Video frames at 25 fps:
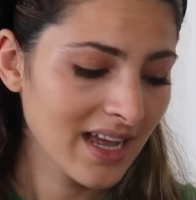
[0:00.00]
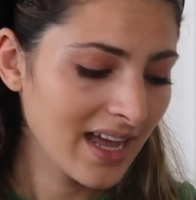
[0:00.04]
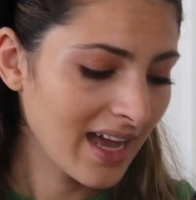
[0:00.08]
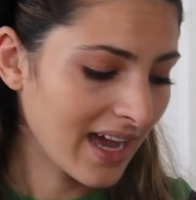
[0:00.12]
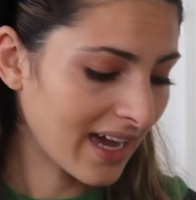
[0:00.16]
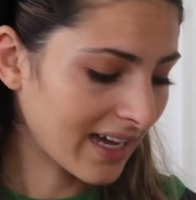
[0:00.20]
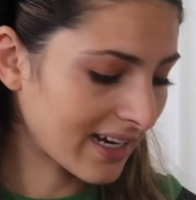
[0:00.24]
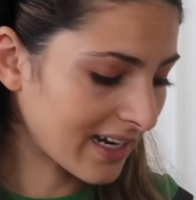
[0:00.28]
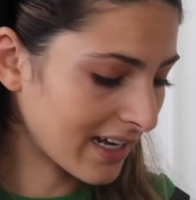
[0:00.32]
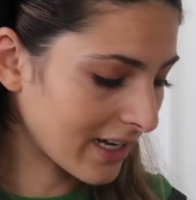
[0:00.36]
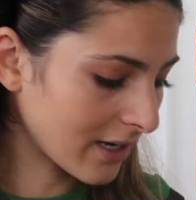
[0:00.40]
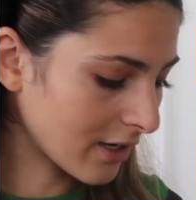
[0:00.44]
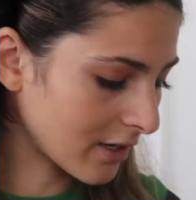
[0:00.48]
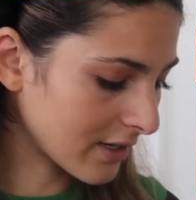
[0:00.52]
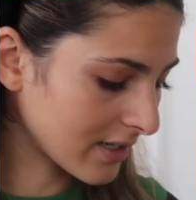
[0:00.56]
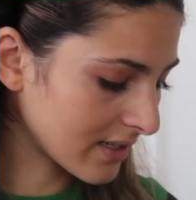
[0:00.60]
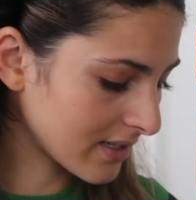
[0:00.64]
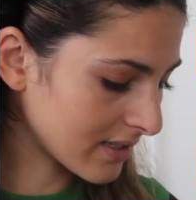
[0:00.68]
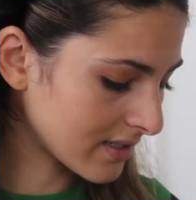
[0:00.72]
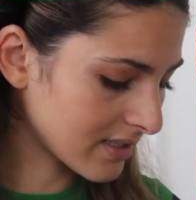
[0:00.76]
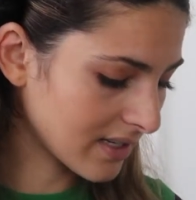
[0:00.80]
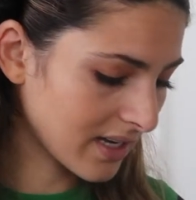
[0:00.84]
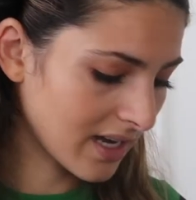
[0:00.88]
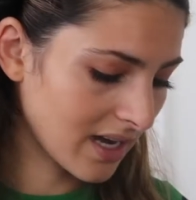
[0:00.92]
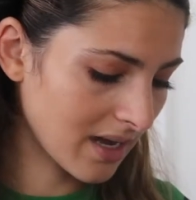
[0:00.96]
And I got
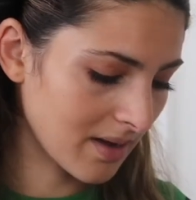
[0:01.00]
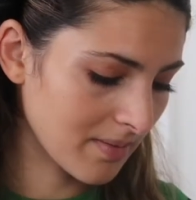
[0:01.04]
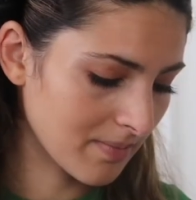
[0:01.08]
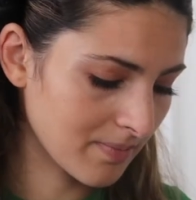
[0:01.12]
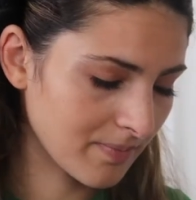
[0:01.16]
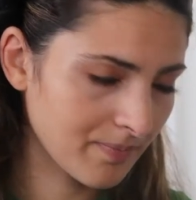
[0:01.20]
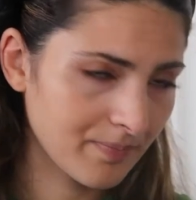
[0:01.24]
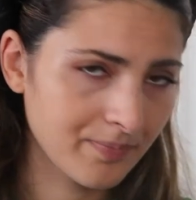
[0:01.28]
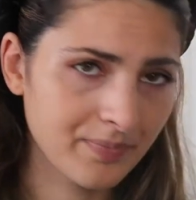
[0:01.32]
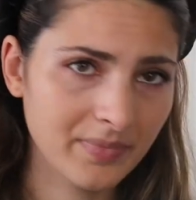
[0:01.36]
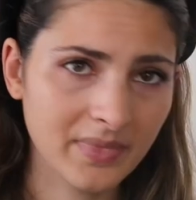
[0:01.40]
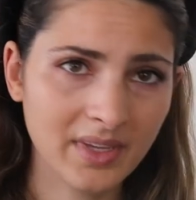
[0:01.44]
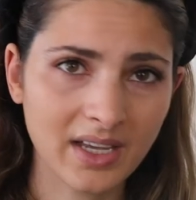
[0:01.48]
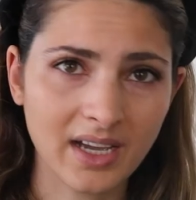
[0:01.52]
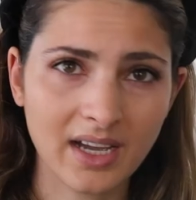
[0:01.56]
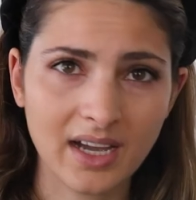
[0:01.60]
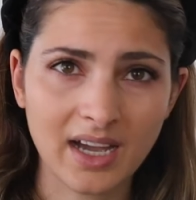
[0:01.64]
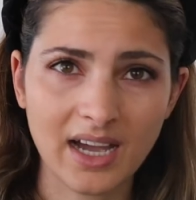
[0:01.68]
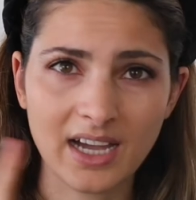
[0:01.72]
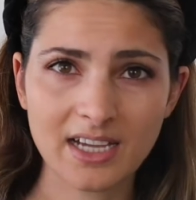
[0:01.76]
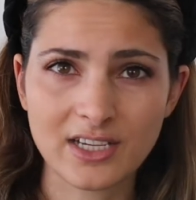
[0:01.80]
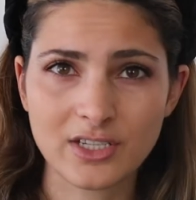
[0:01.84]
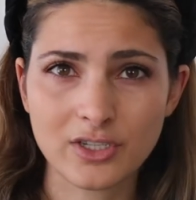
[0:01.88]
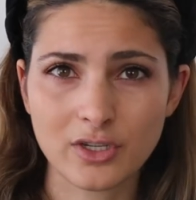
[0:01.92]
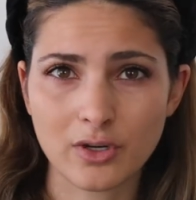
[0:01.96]
it,
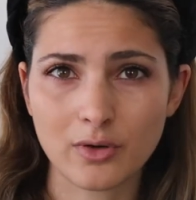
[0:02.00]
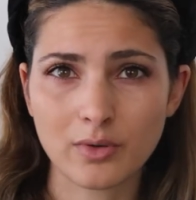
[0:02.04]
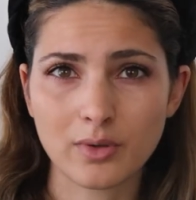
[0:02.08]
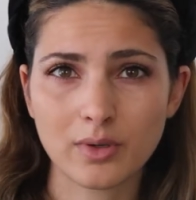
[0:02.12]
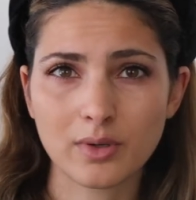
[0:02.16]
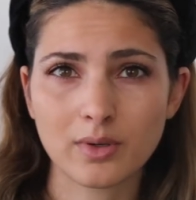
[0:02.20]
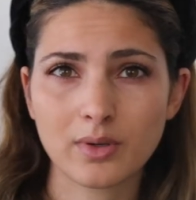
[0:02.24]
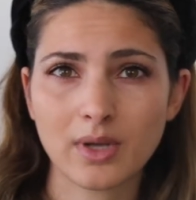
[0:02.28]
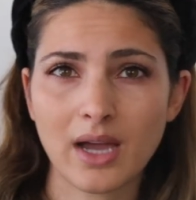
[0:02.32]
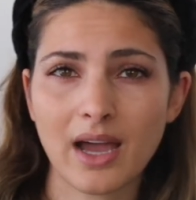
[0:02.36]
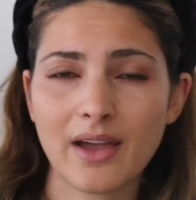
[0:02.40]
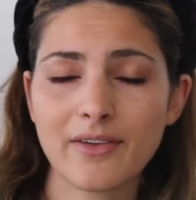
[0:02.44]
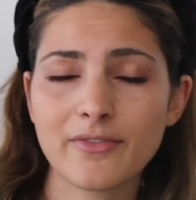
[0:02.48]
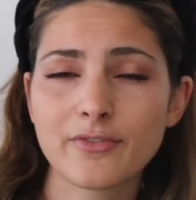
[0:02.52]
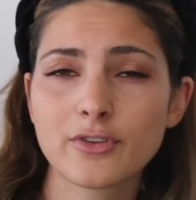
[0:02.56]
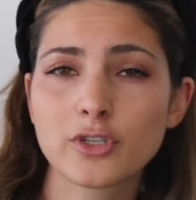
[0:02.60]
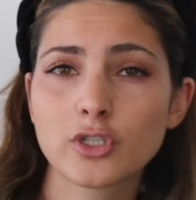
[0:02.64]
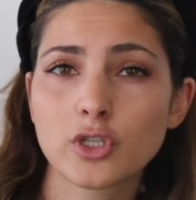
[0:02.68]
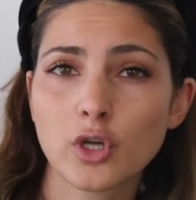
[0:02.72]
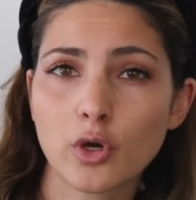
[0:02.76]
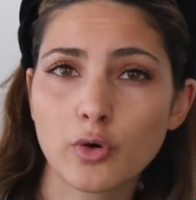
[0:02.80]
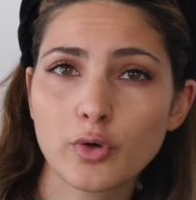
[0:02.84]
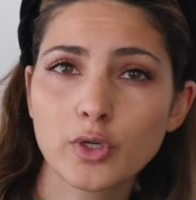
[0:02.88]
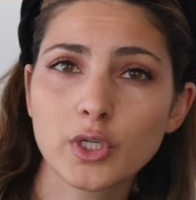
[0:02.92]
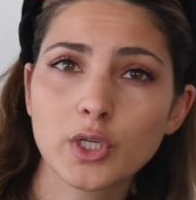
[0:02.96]
I've
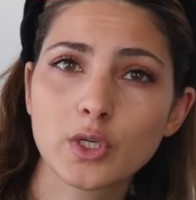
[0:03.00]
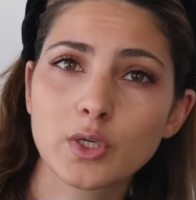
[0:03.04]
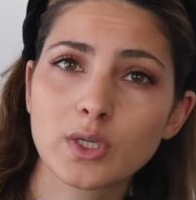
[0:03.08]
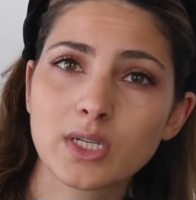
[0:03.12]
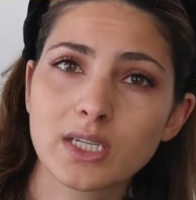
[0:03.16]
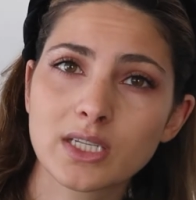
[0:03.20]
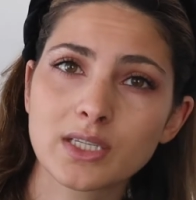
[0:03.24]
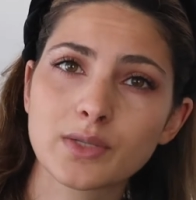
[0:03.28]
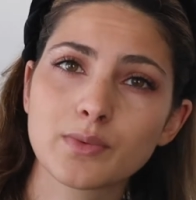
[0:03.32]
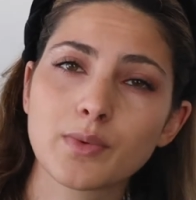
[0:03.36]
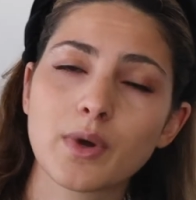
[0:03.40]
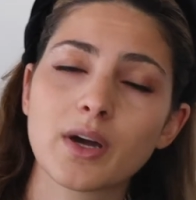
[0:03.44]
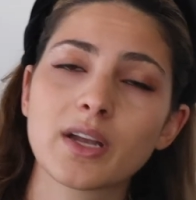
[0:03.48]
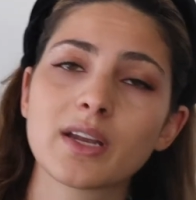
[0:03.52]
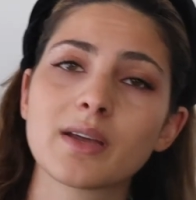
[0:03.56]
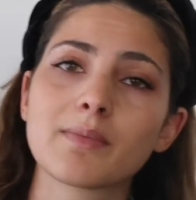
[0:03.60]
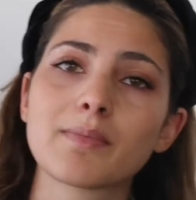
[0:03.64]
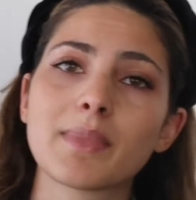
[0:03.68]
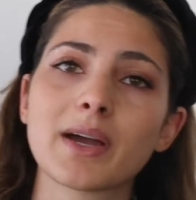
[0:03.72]
shown you this one in